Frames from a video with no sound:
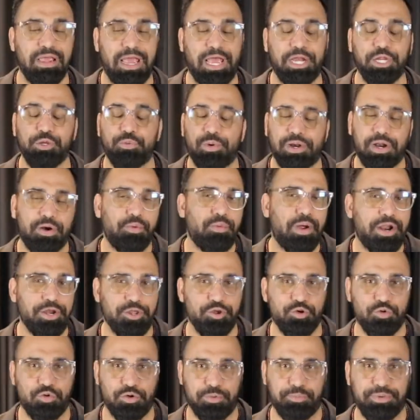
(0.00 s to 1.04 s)
And you want to run
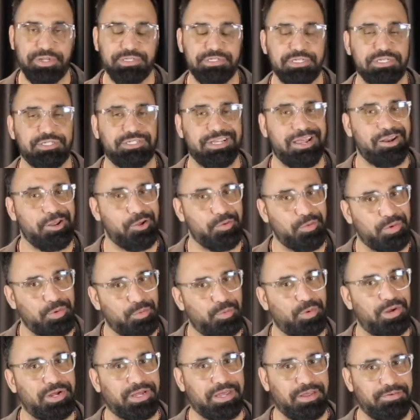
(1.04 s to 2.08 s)
your own business and you want to
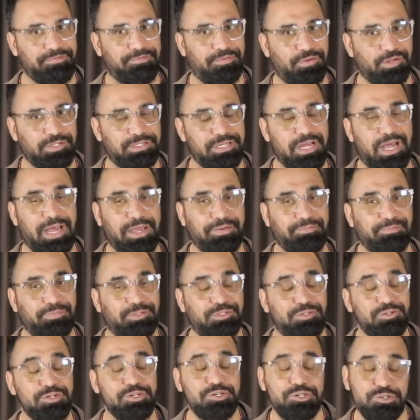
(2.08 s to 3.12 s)
work in full time.
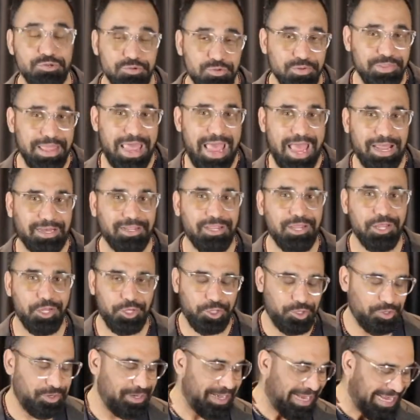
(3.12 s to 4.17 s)
To do that,
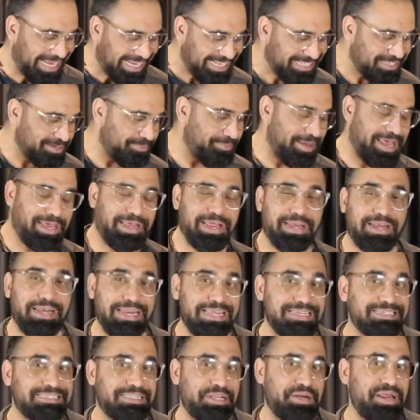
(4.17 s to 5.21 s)
you need to make at
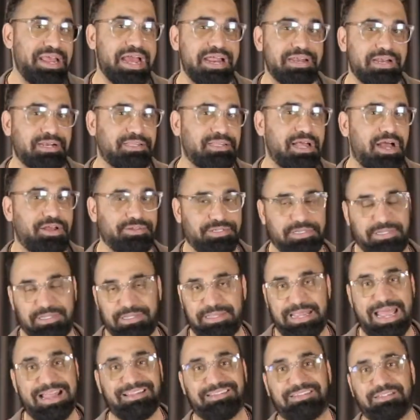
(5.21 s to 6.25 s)
least 300,000.
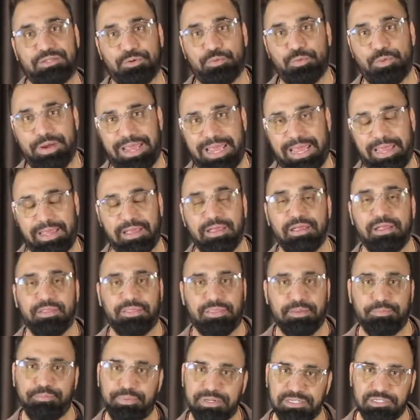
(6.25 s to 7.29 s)
That's the way
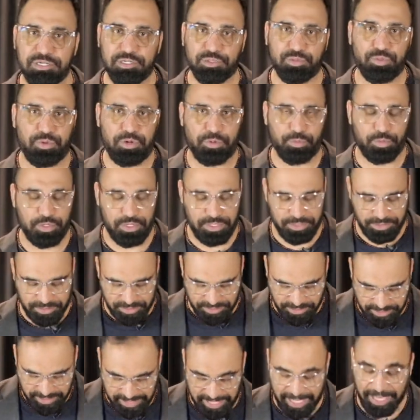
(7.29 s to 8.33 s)
the business world works. So
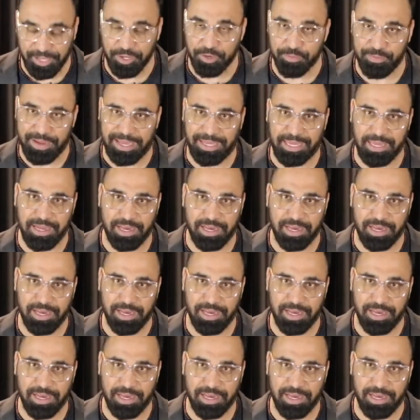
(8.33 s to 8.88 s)
today you're making